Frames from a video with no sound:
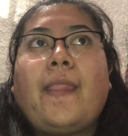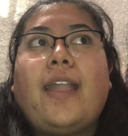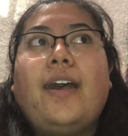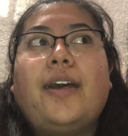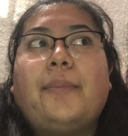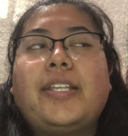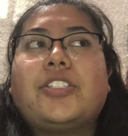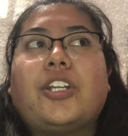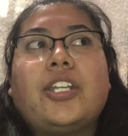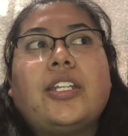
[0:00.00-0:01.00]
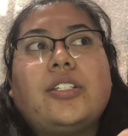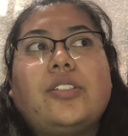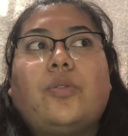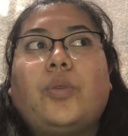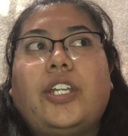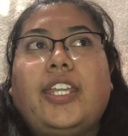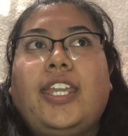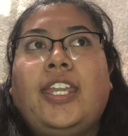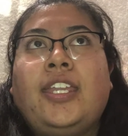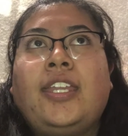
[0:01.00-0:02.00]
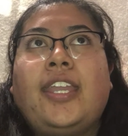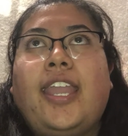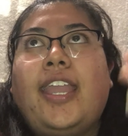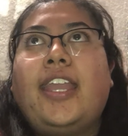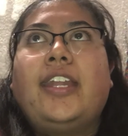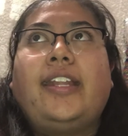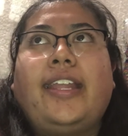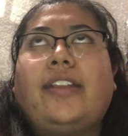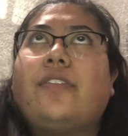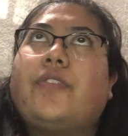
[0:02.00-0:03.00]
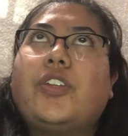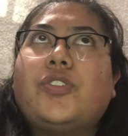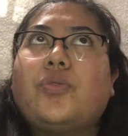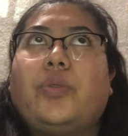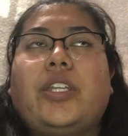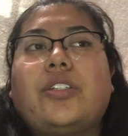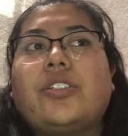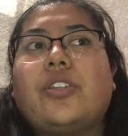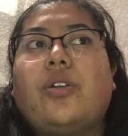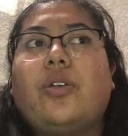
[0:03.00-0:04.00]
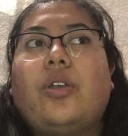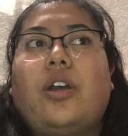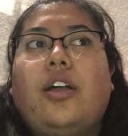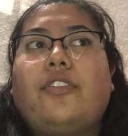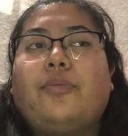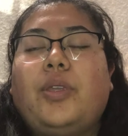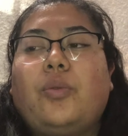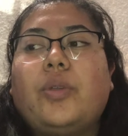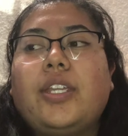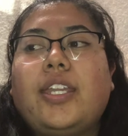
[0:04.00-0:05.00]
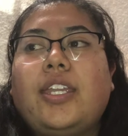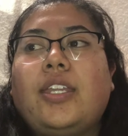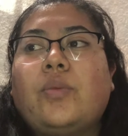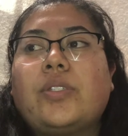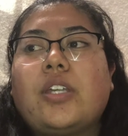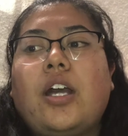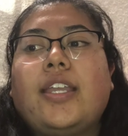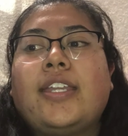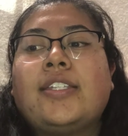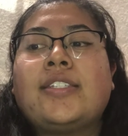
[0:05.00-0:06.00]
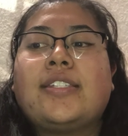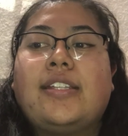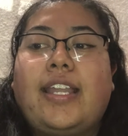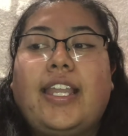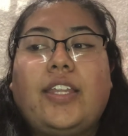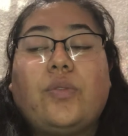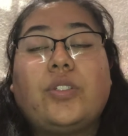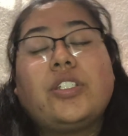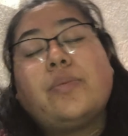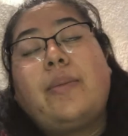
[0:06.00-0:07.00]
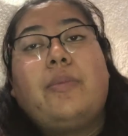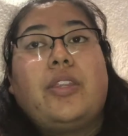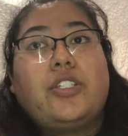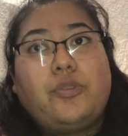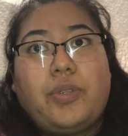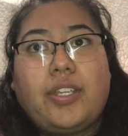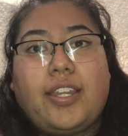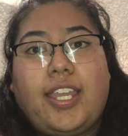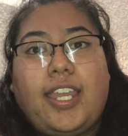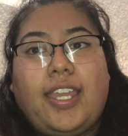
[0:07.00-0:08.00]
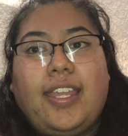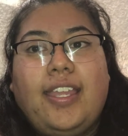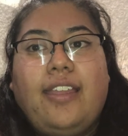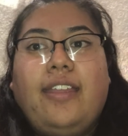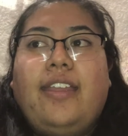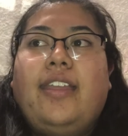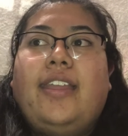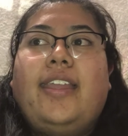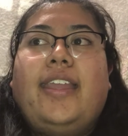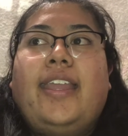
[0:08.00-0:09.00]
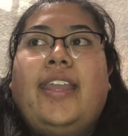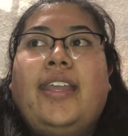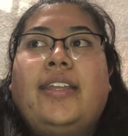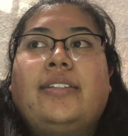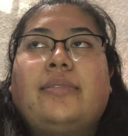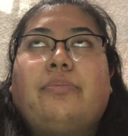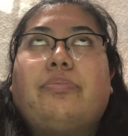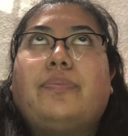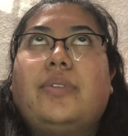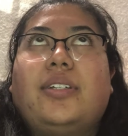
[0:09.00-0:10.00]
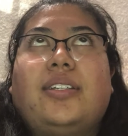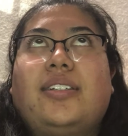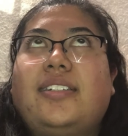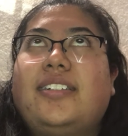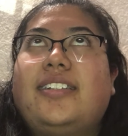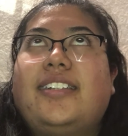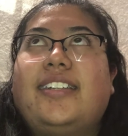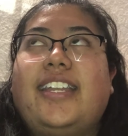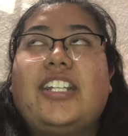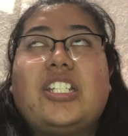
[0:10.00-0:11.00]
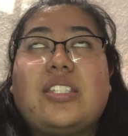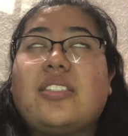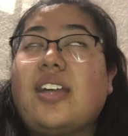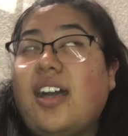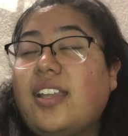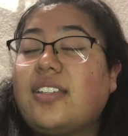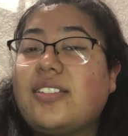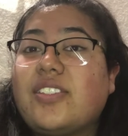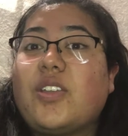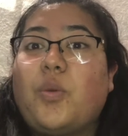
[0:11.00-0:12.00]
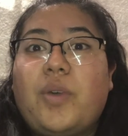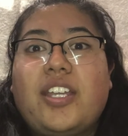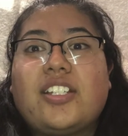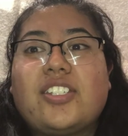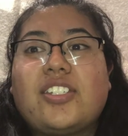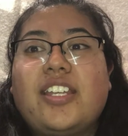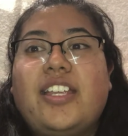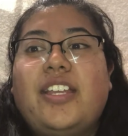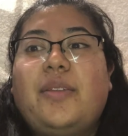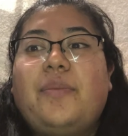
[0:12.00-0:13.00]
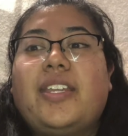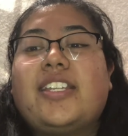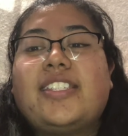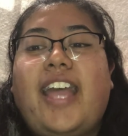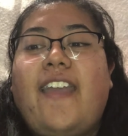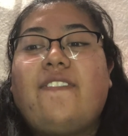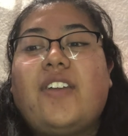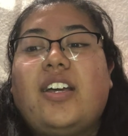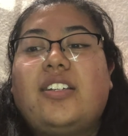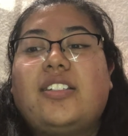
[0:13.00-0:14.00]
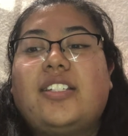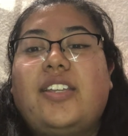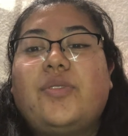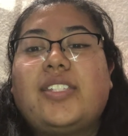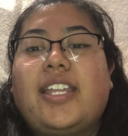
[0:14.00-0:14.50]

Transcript: I started working, and like the first week or so of me working was August 9th, which is my mother's birthday. And it just sucked so much because I felt it was